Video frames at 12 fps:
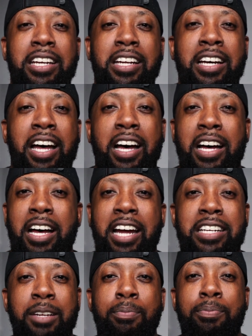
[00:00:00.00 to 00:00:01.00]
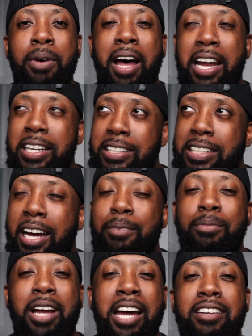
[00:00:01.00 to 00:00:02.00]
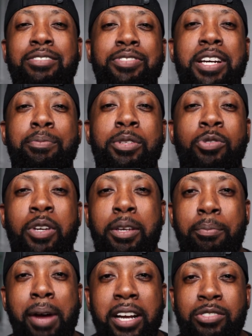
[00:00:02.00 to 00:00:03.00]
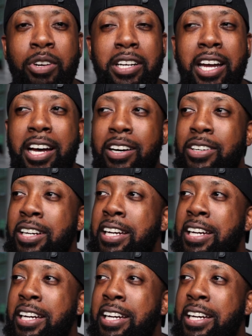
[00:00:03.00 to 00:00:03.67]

Uh, I did, I, I'm kind of in between mics right now.